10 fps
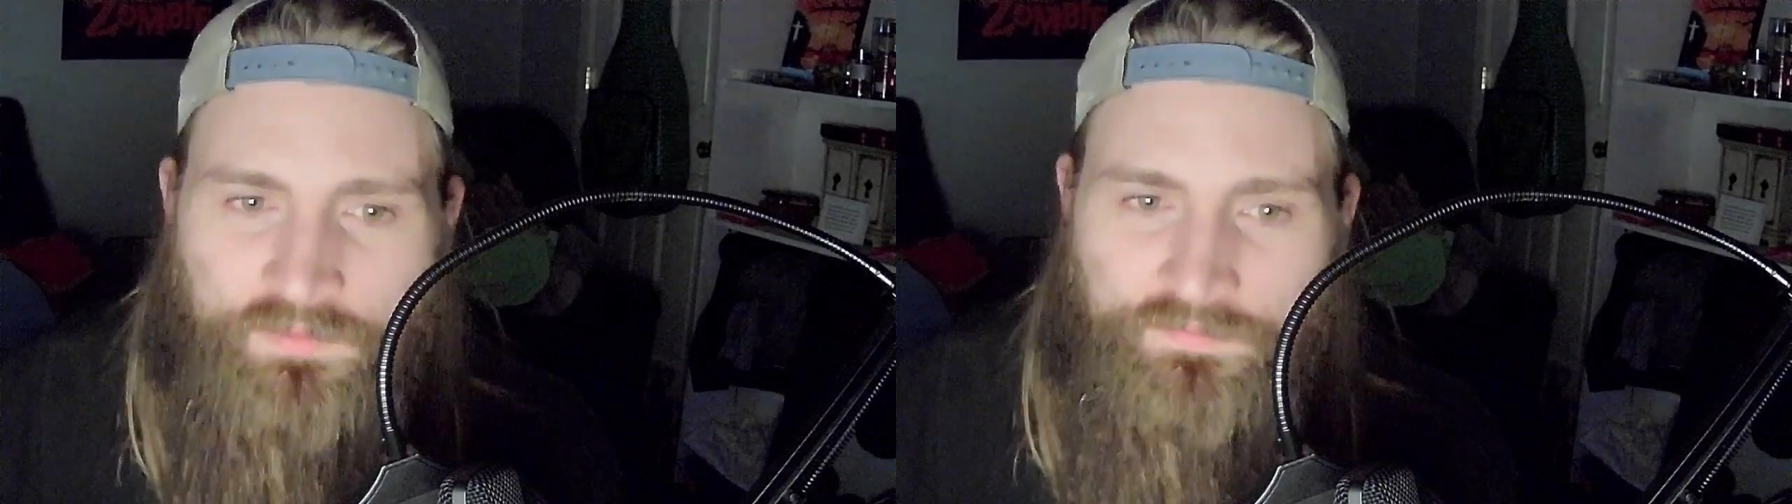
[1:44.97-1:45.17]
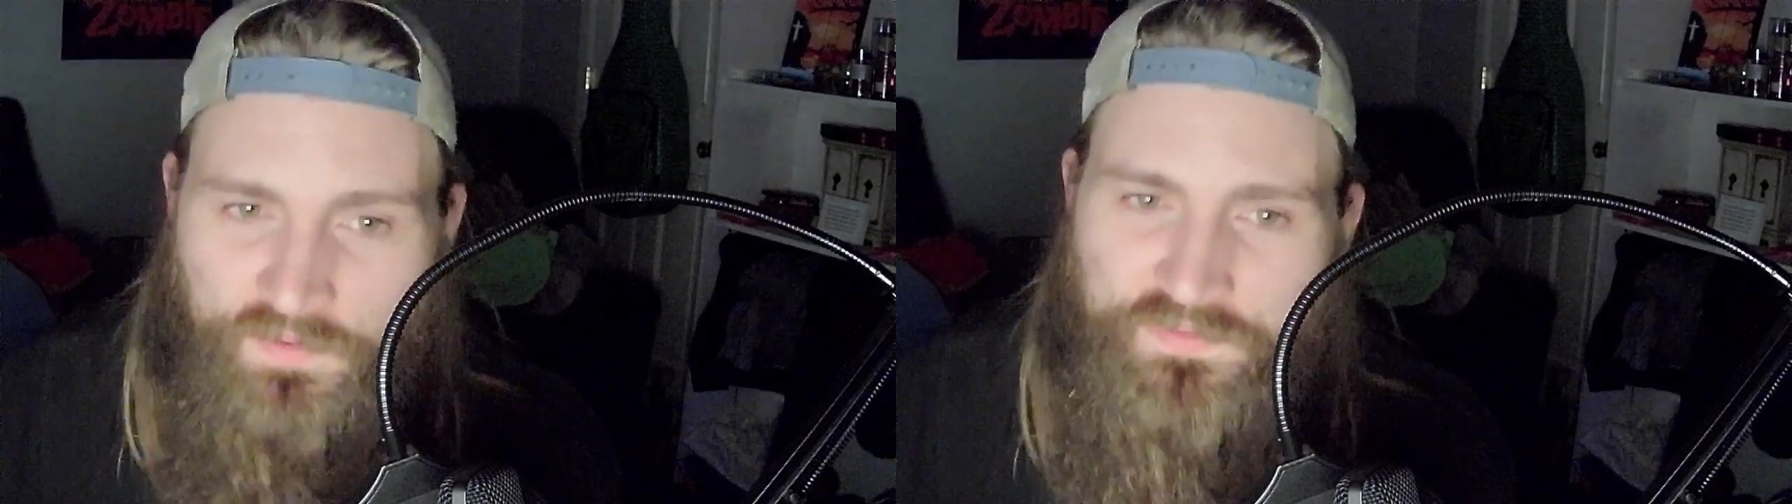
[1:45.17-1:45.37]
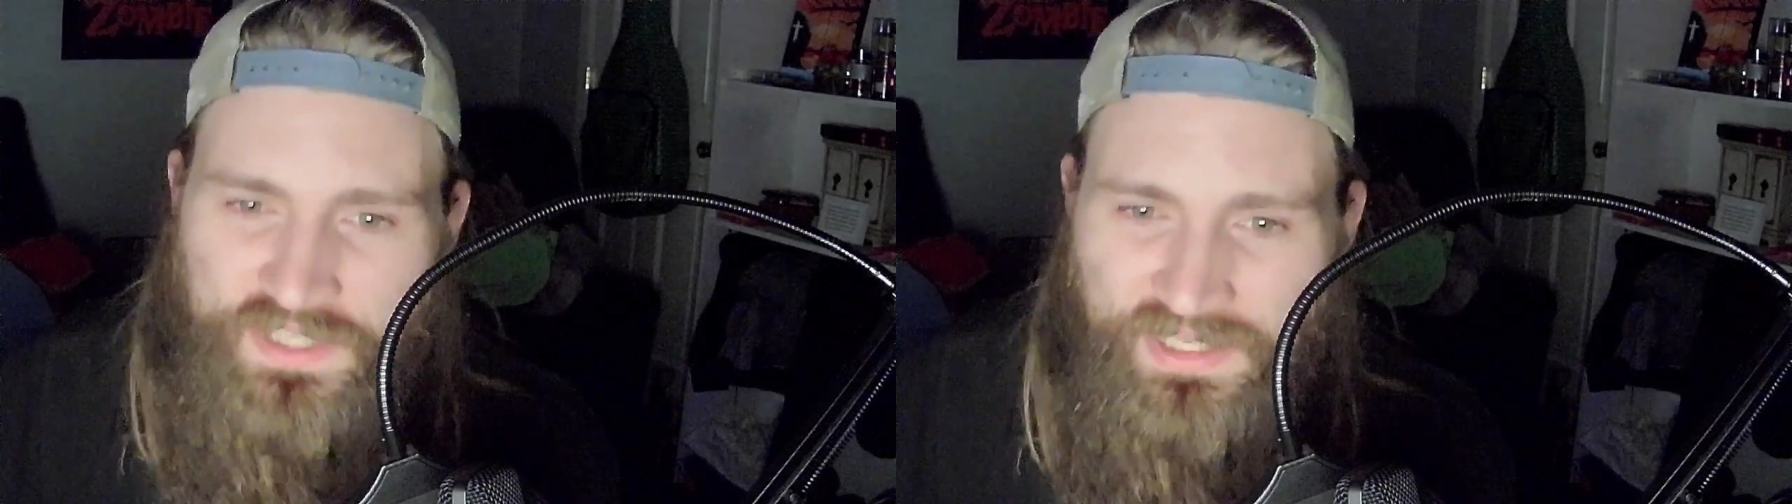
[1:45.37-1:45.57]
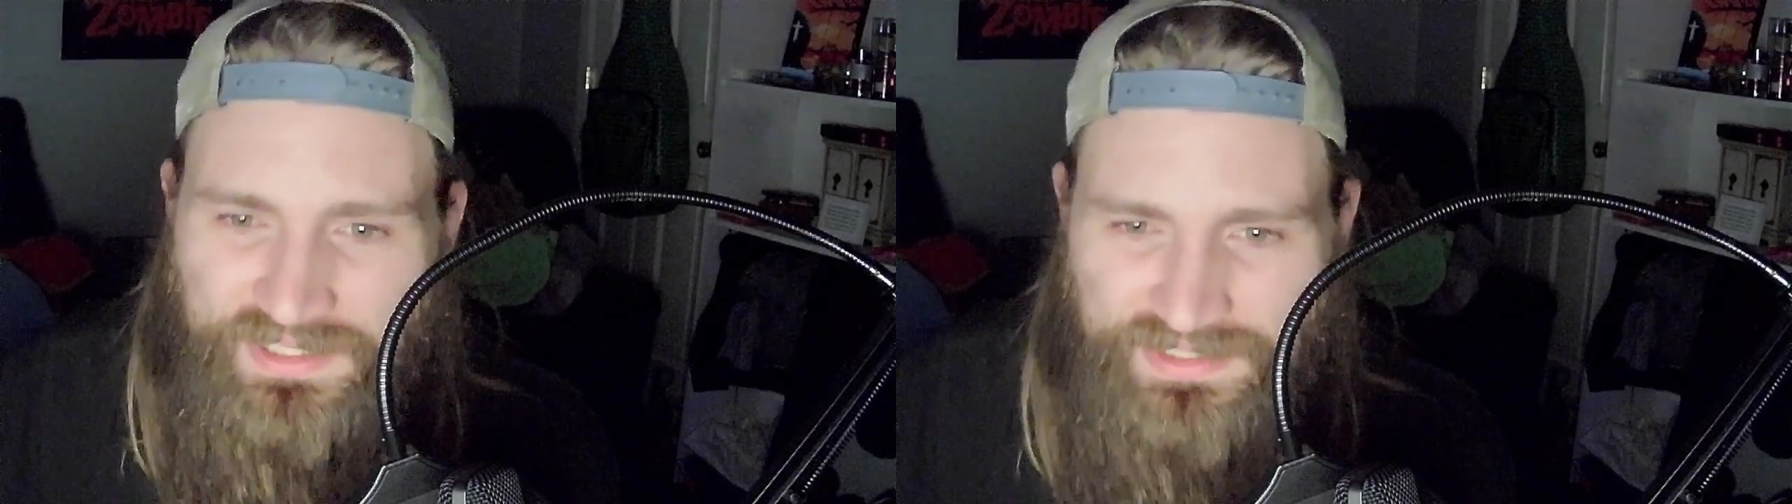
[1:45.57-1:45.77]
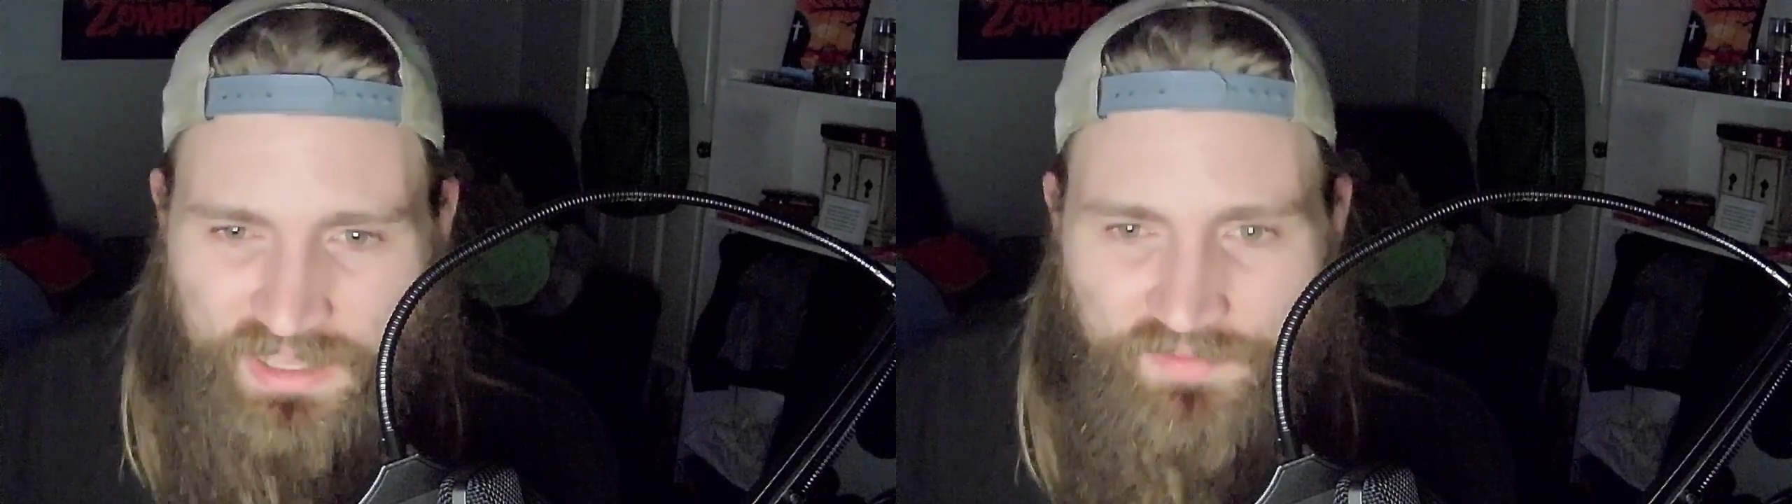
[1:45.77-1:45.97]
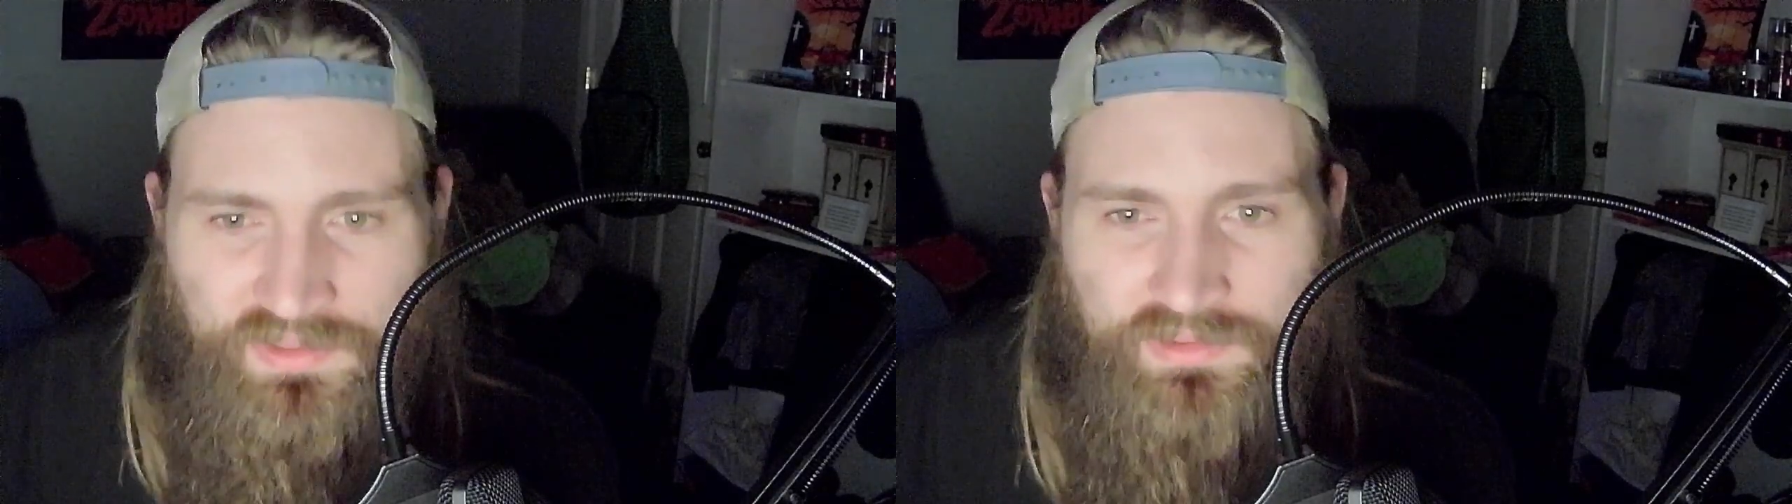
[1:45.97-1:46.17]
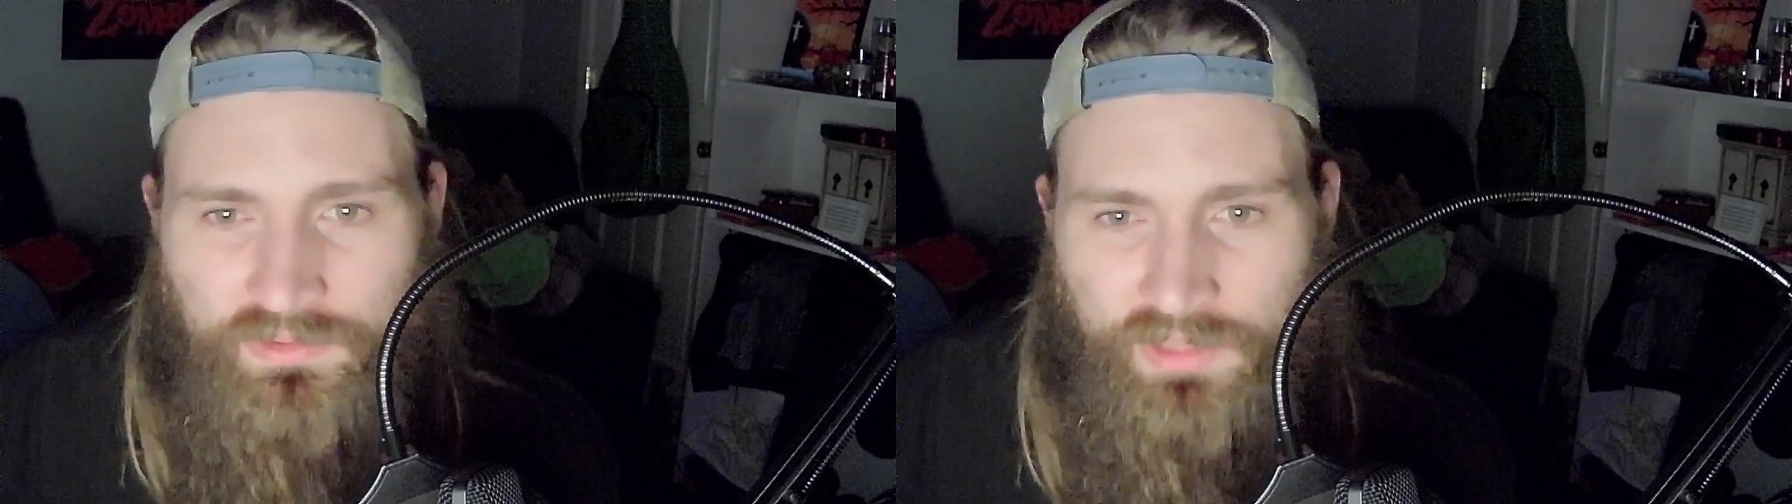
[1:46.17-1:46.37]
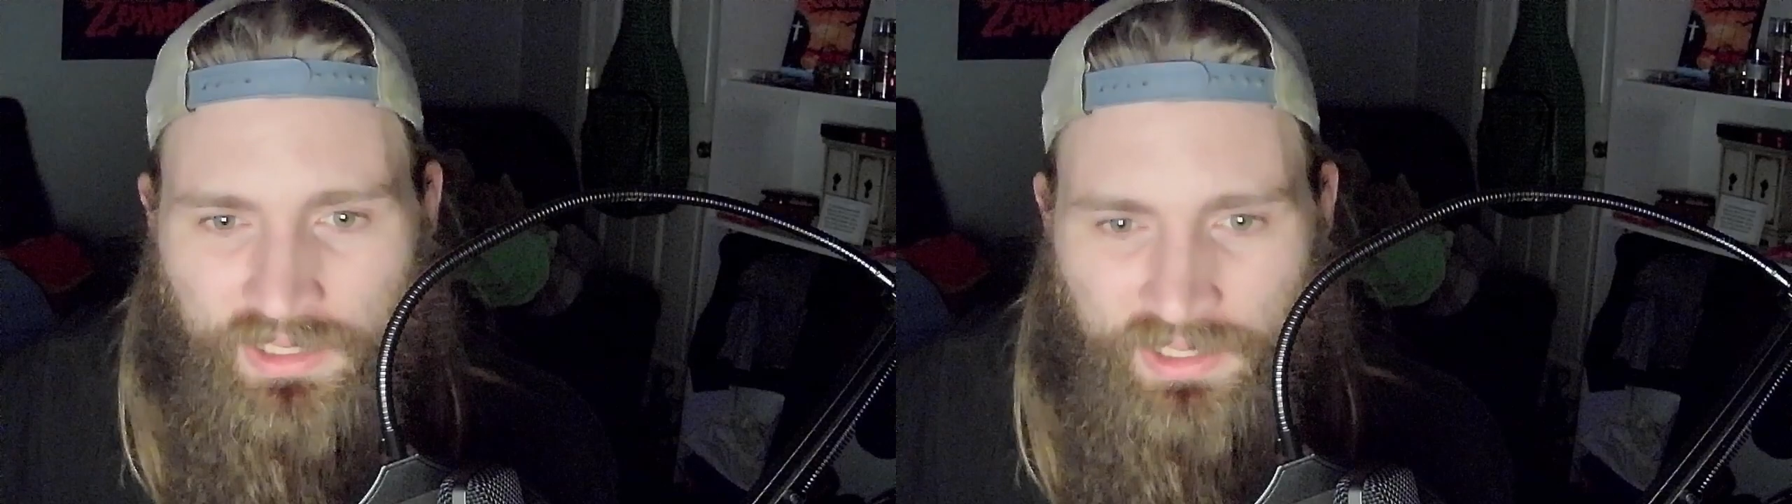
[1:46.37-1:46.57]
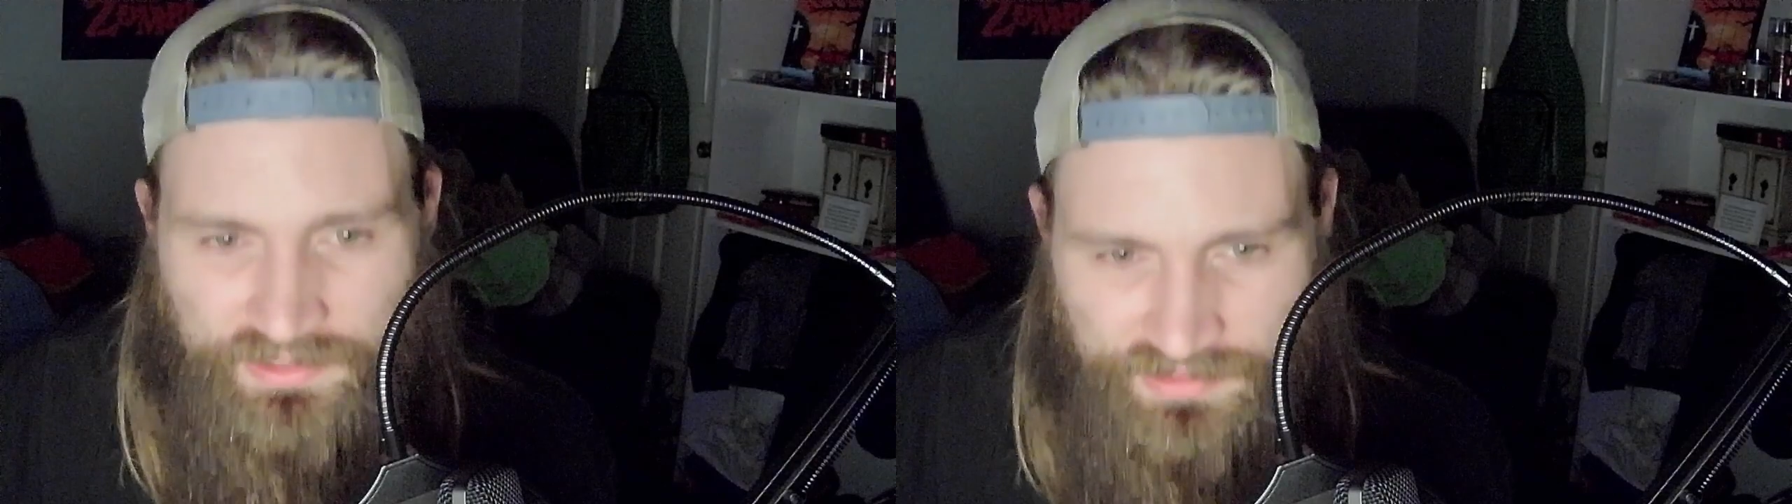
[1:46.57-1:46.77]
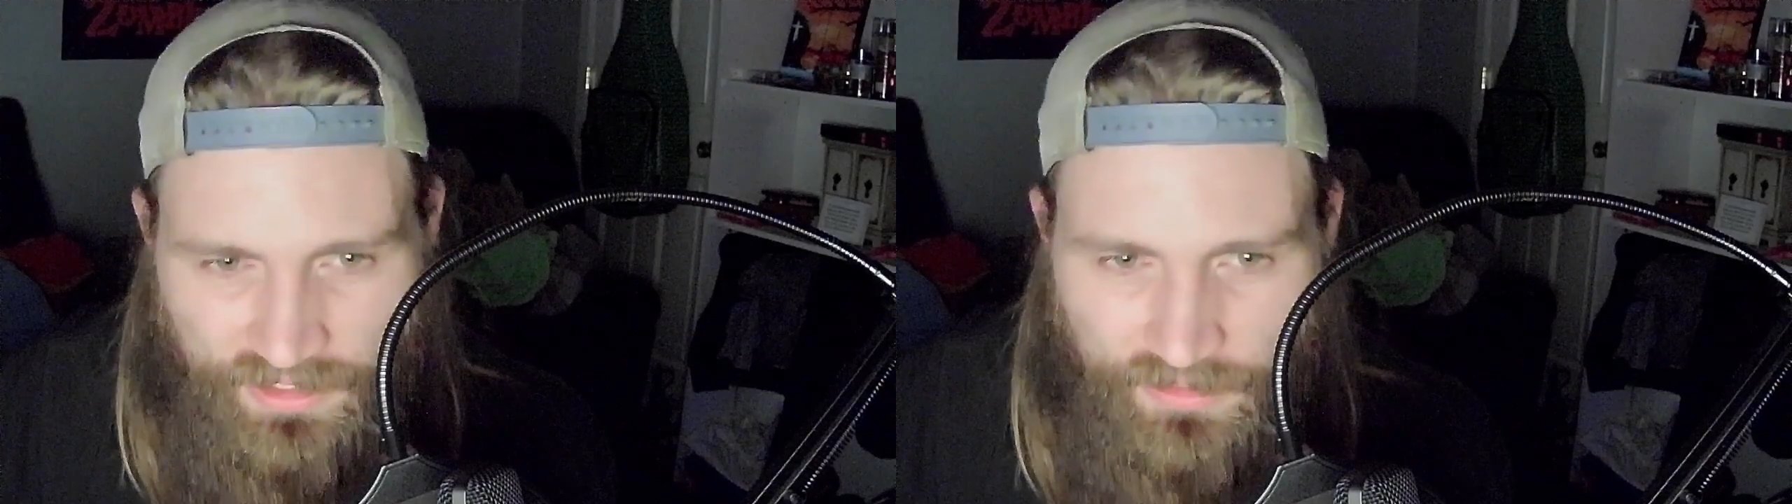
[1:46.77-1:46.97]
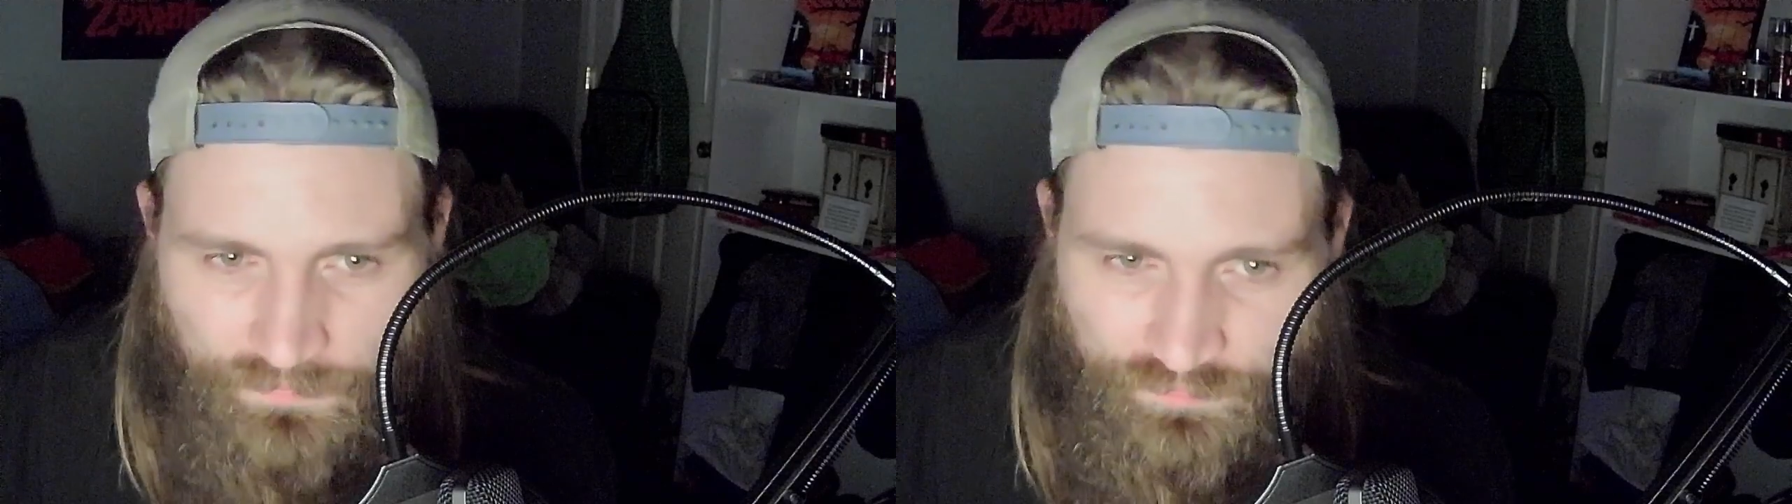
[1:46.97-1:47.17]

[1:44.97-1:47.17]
15-7, like I said.